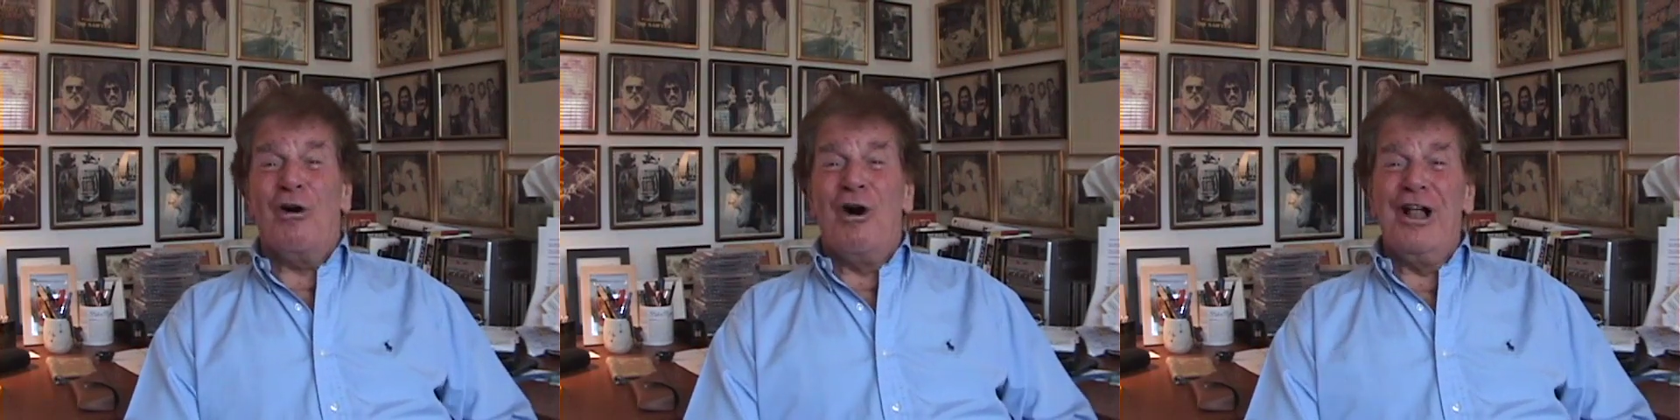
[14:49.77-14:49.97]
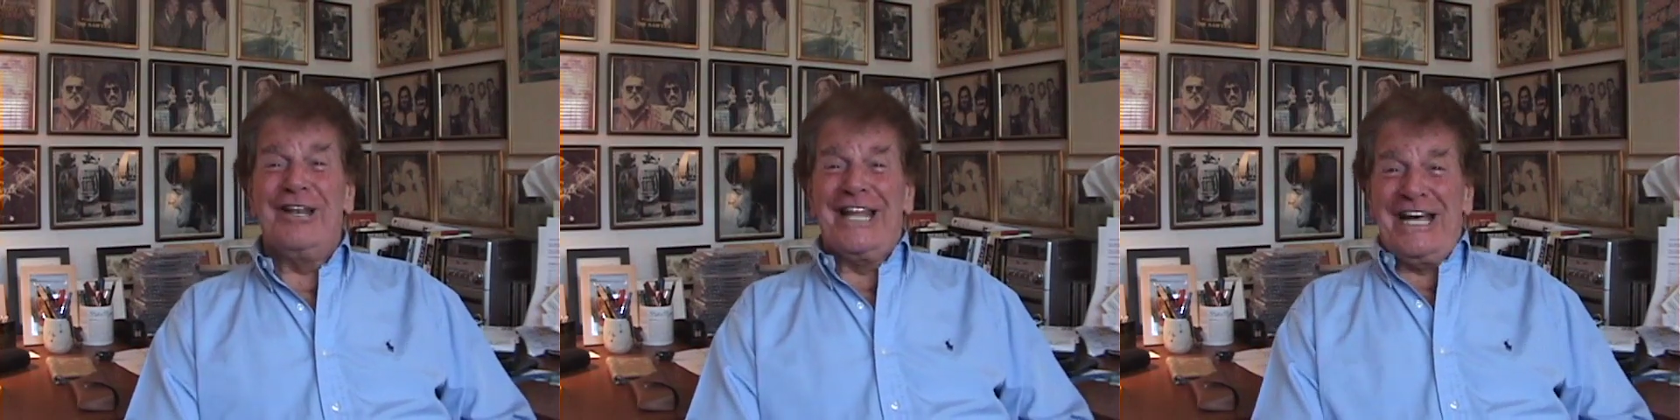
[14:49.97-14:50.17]

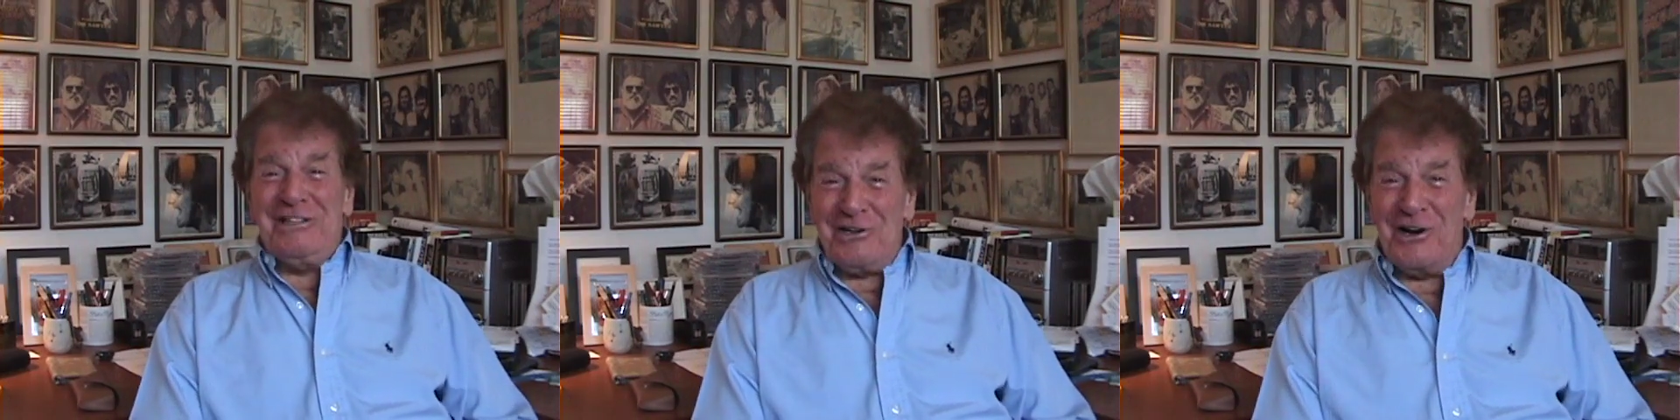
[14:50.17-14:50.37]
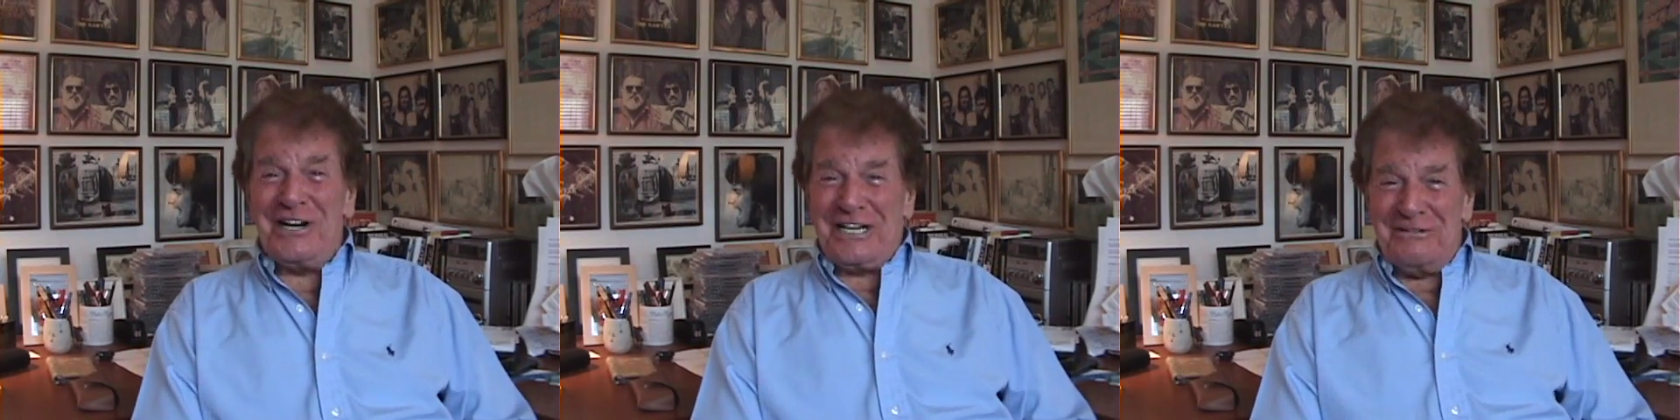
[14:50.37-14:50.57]
all they
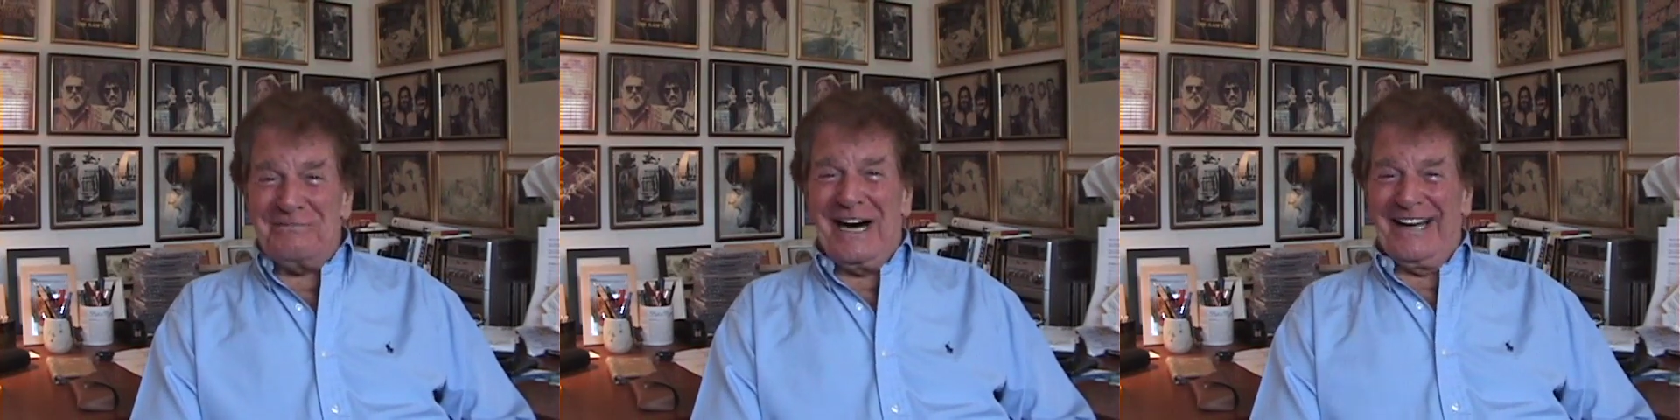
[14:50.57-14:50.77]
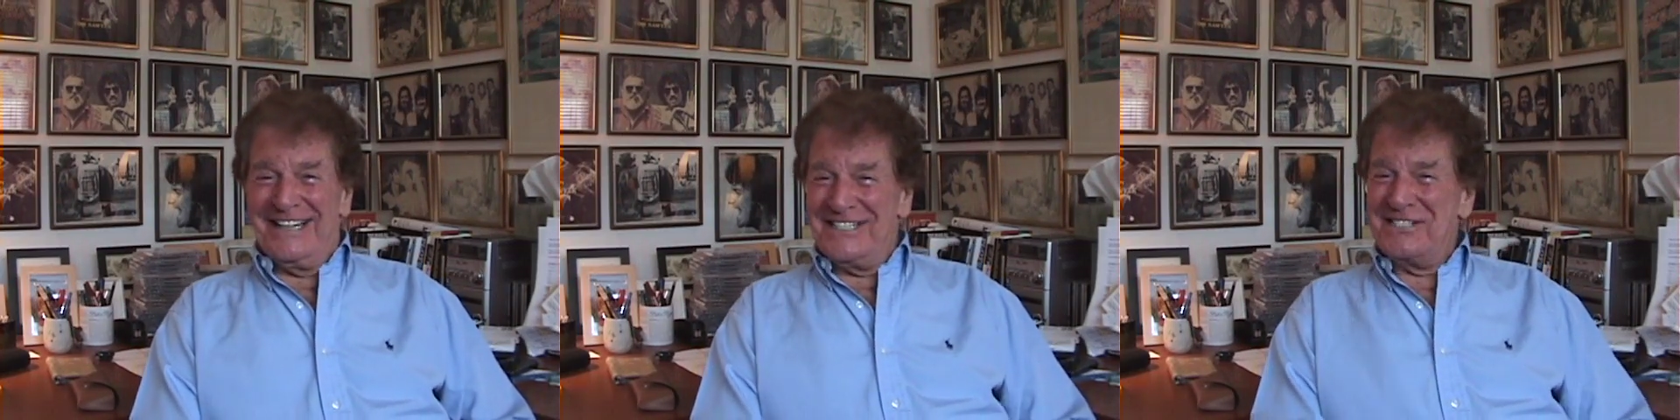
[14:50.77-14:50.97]
talk
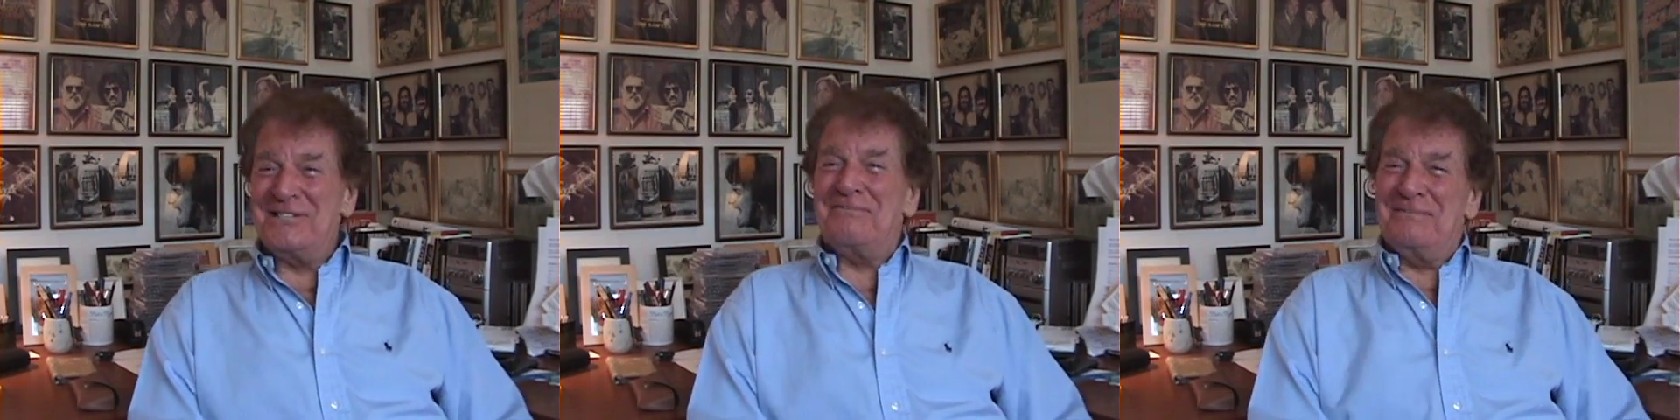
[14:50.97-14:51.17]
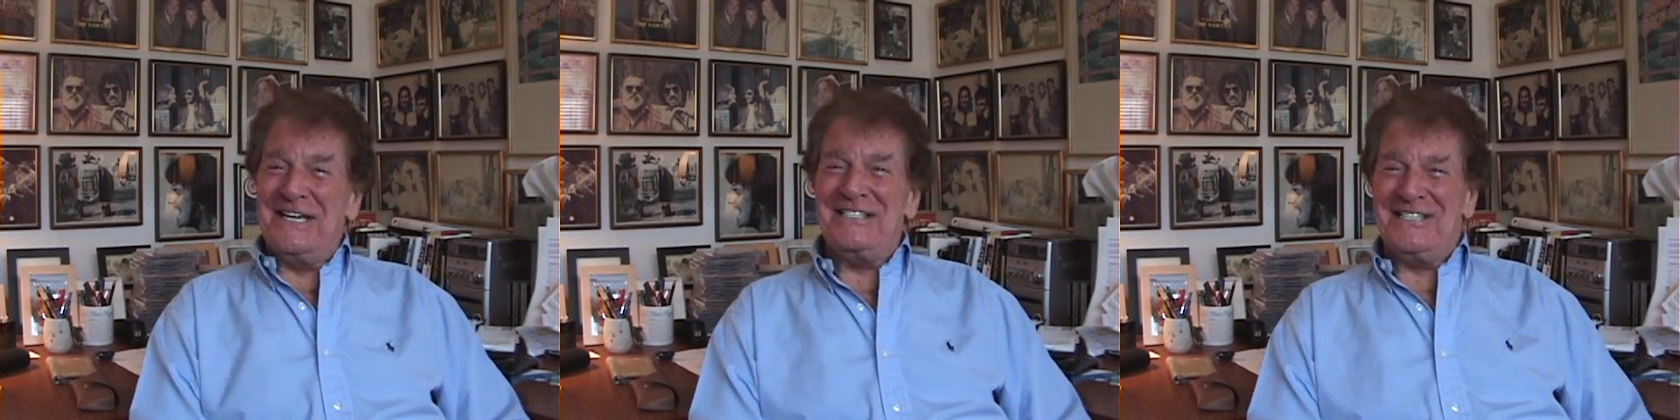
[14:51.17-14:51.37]
about is
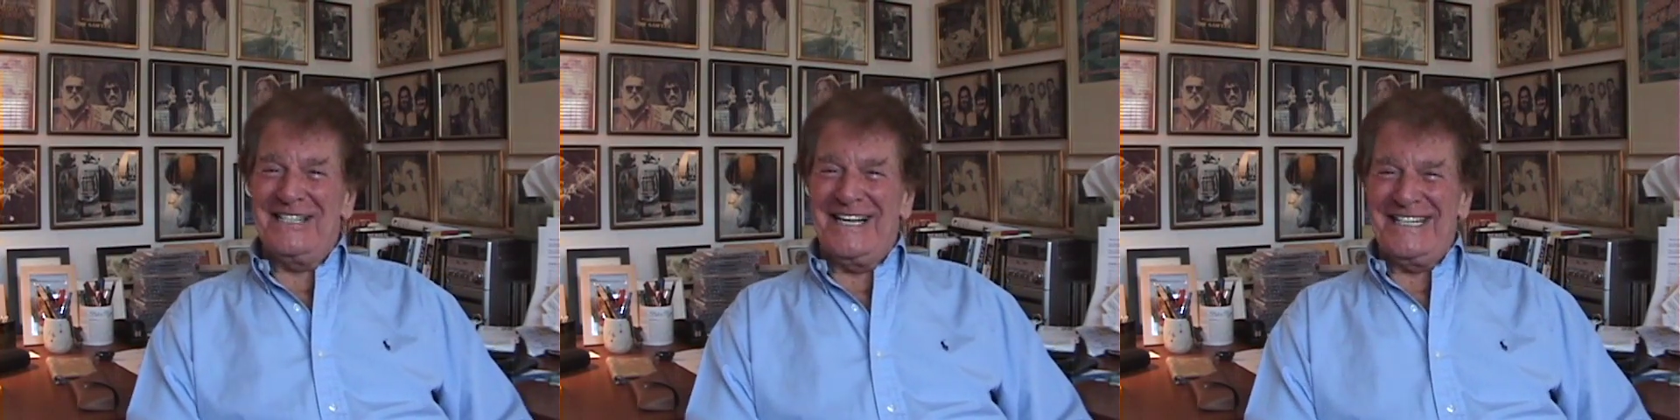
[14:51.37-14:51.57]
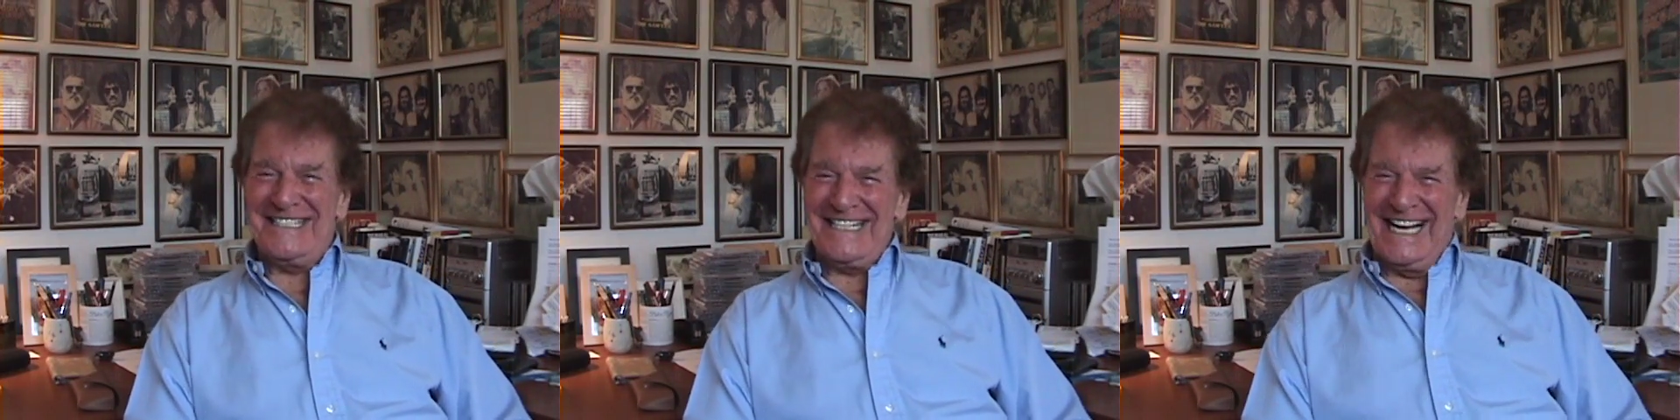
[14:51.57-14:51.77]
the
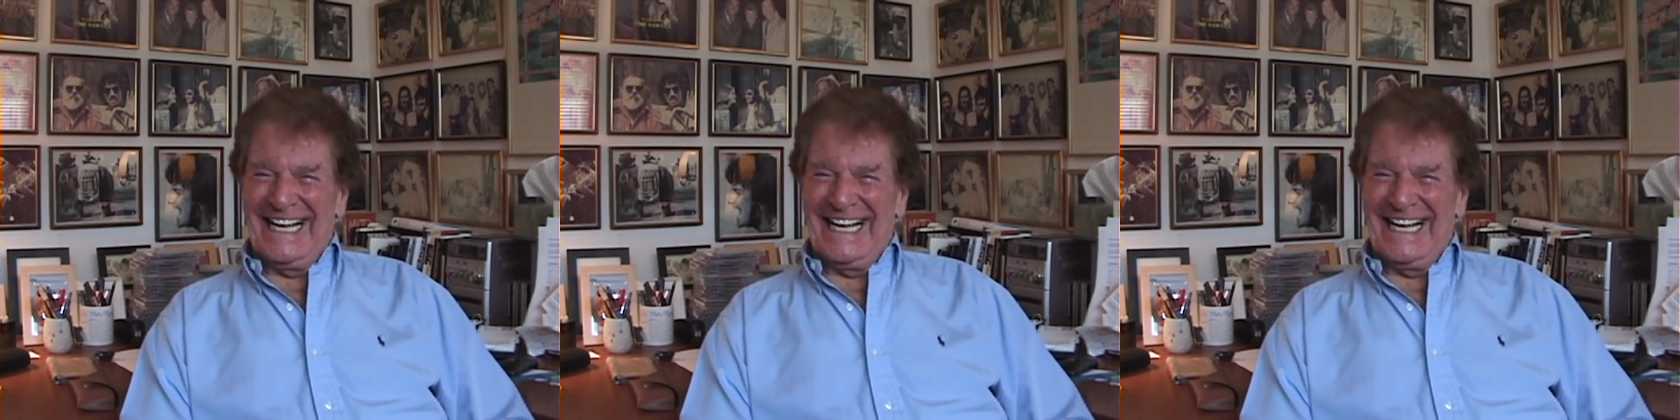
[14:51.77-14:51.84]
business.